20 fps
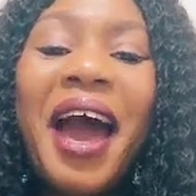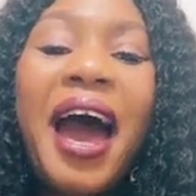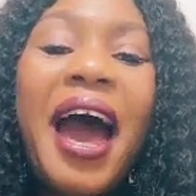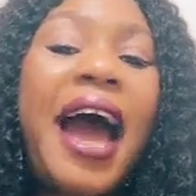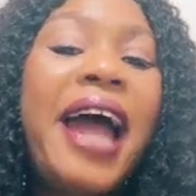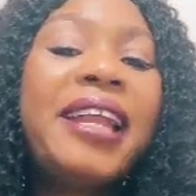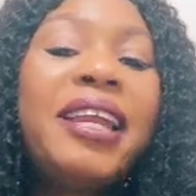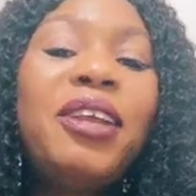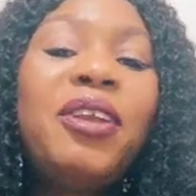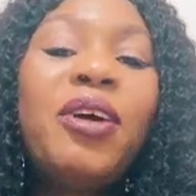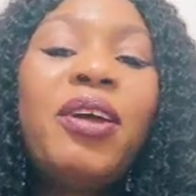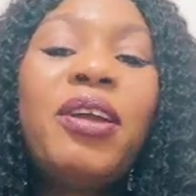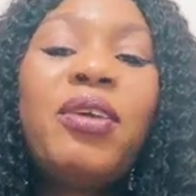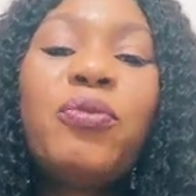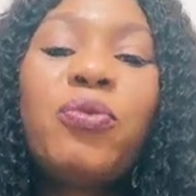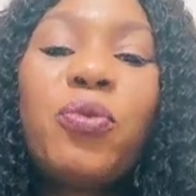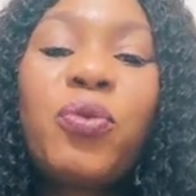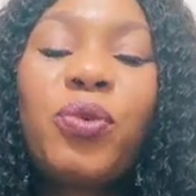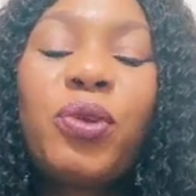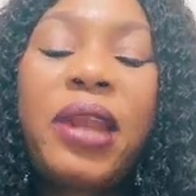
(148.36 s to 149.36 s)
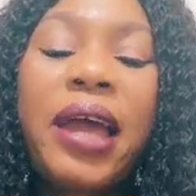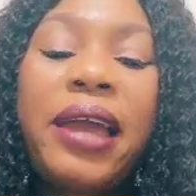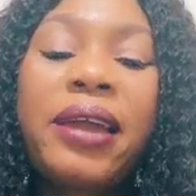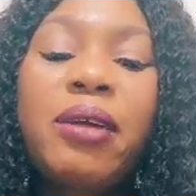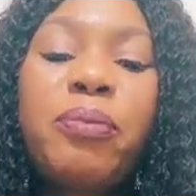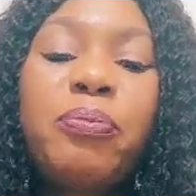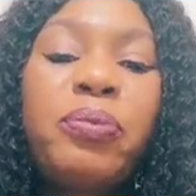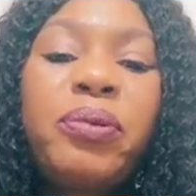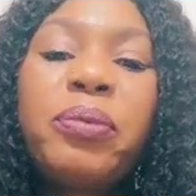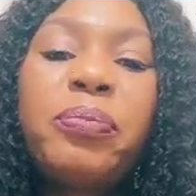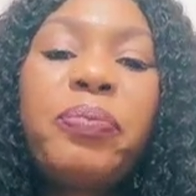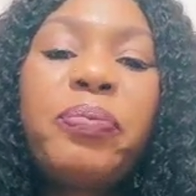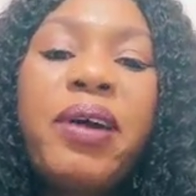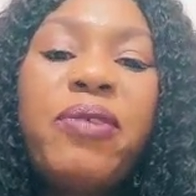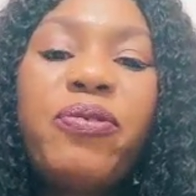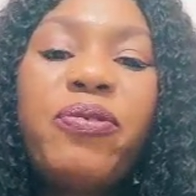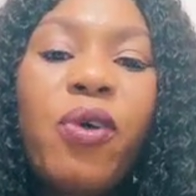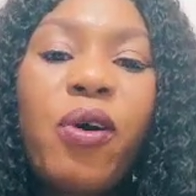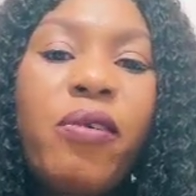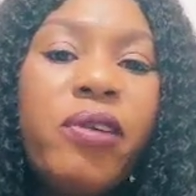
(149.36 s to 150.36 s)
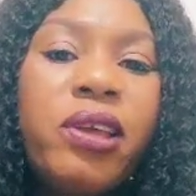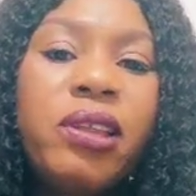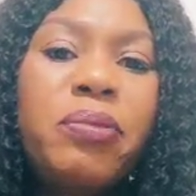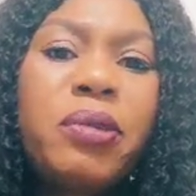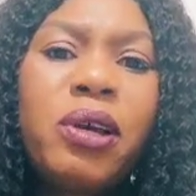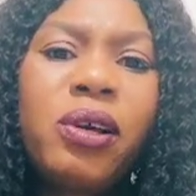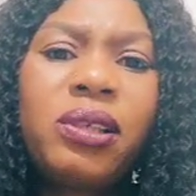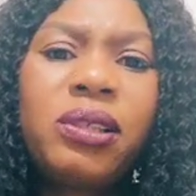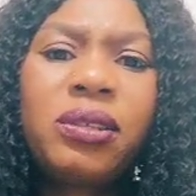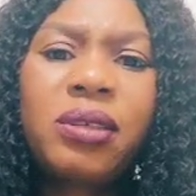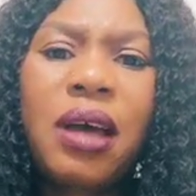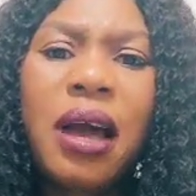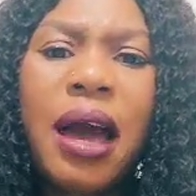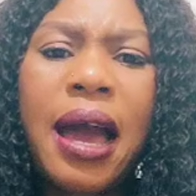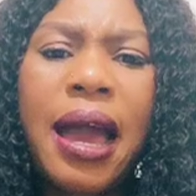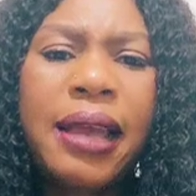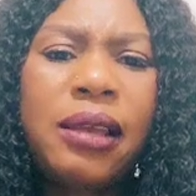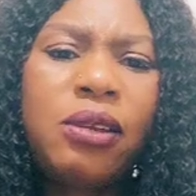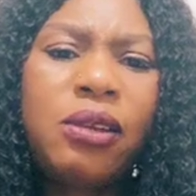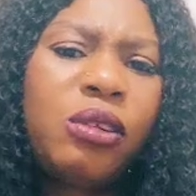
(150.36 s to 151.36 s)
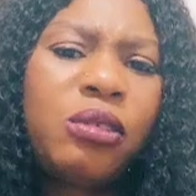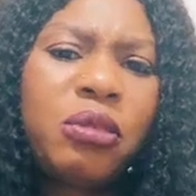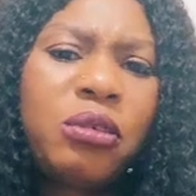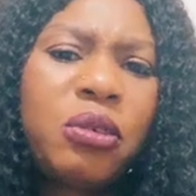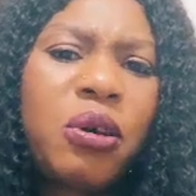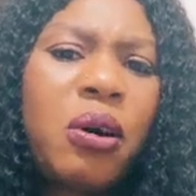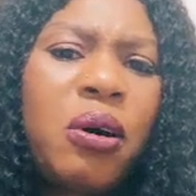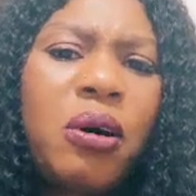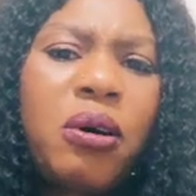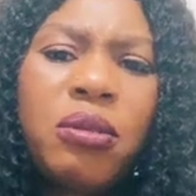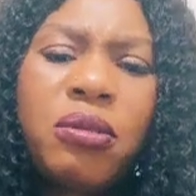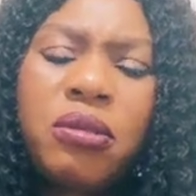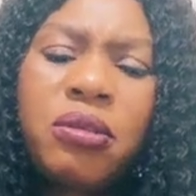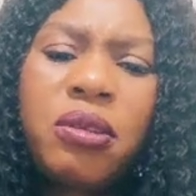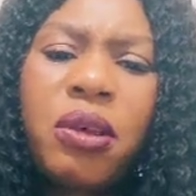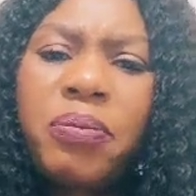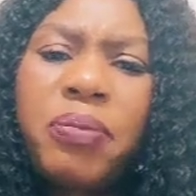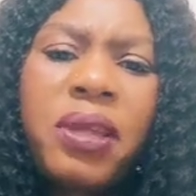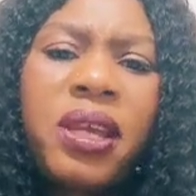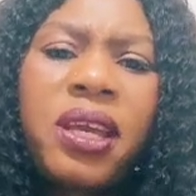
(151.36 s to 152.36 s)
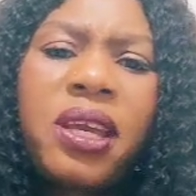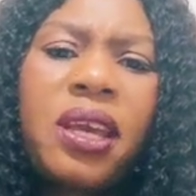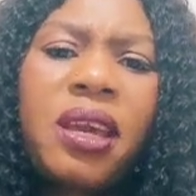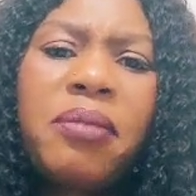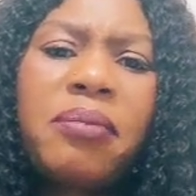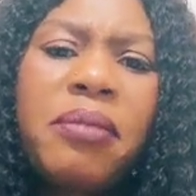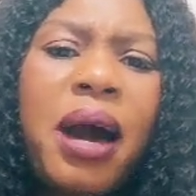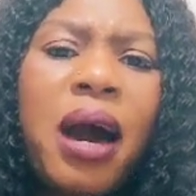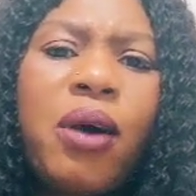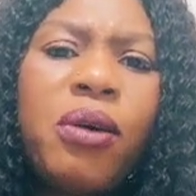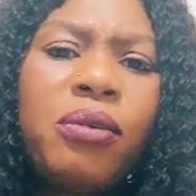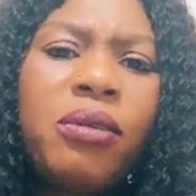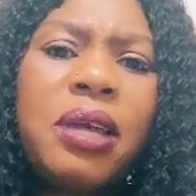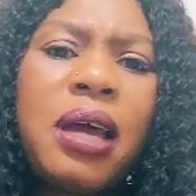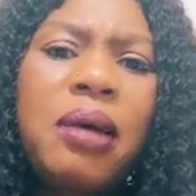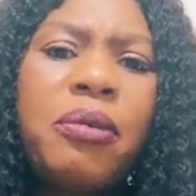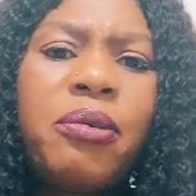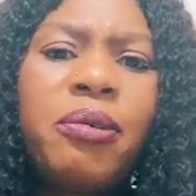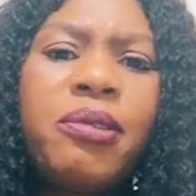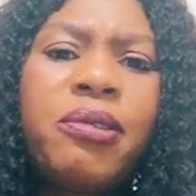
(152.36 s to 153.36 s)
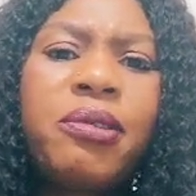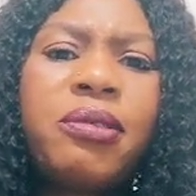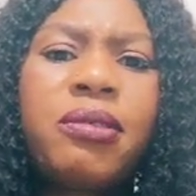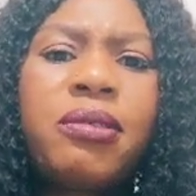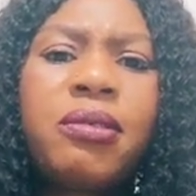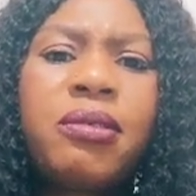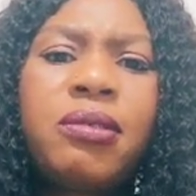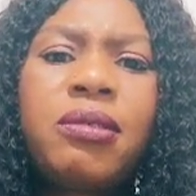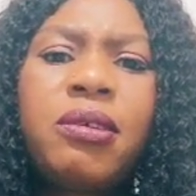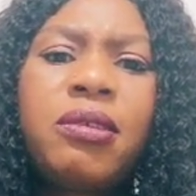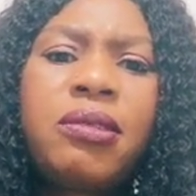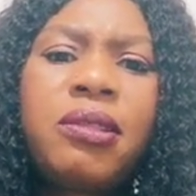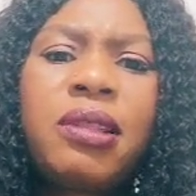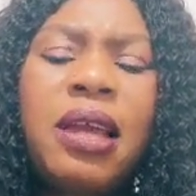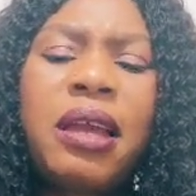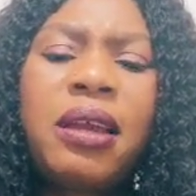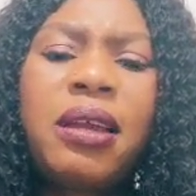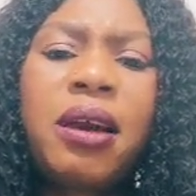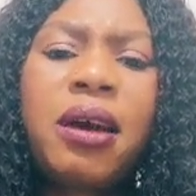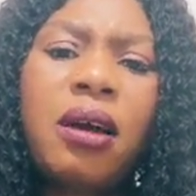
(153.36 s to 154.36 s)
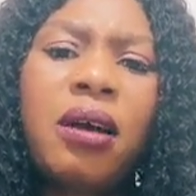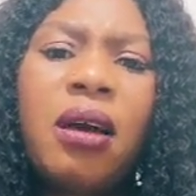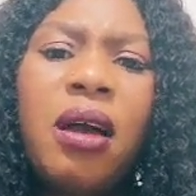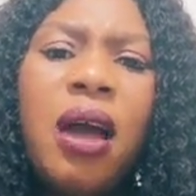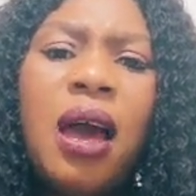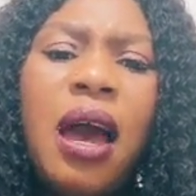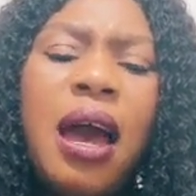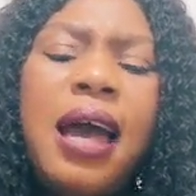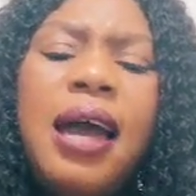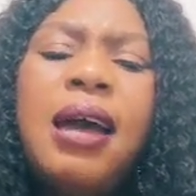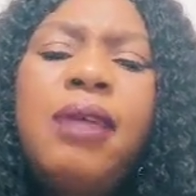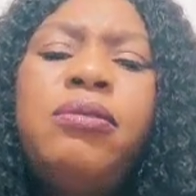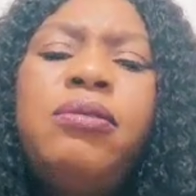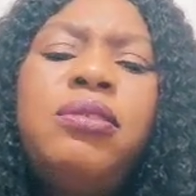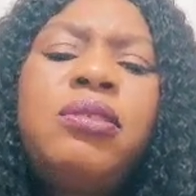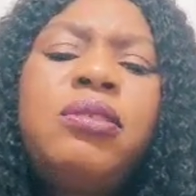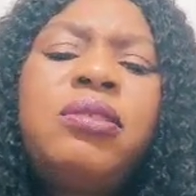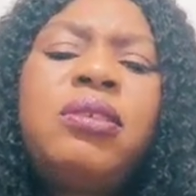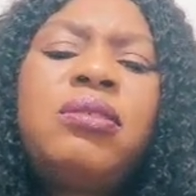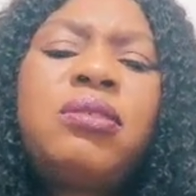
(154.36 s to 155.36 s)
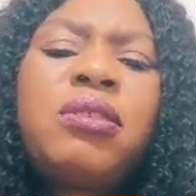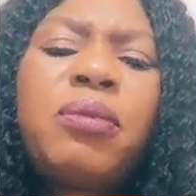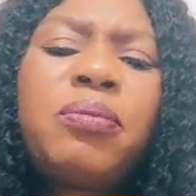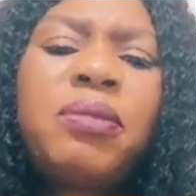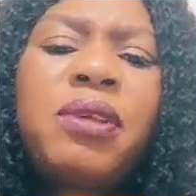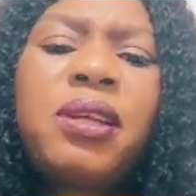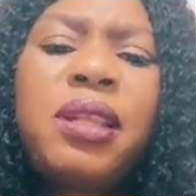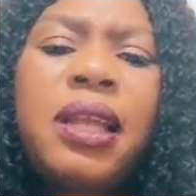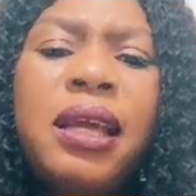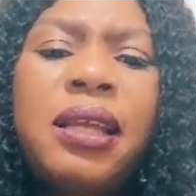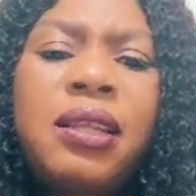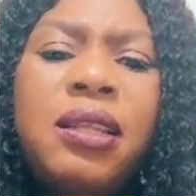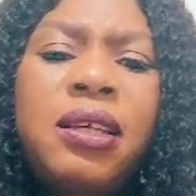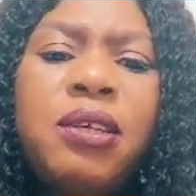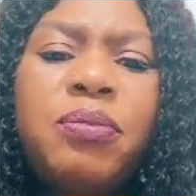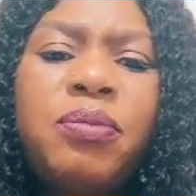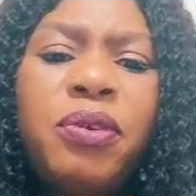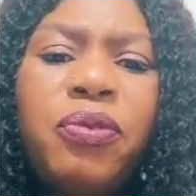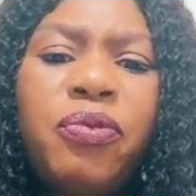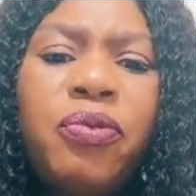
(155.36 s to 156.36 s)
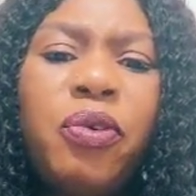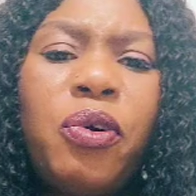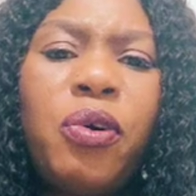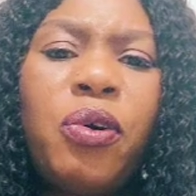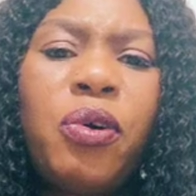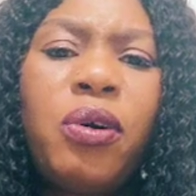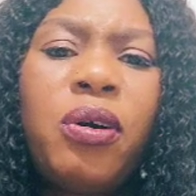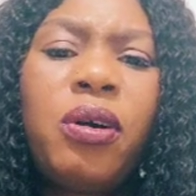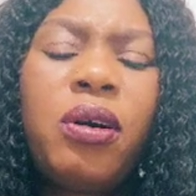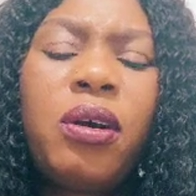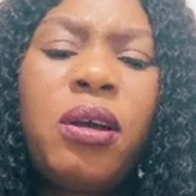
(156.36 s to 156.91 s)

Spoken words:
I did not even like prepare for it, because I just saw something came out. I was just like, I haven't seen something like this before,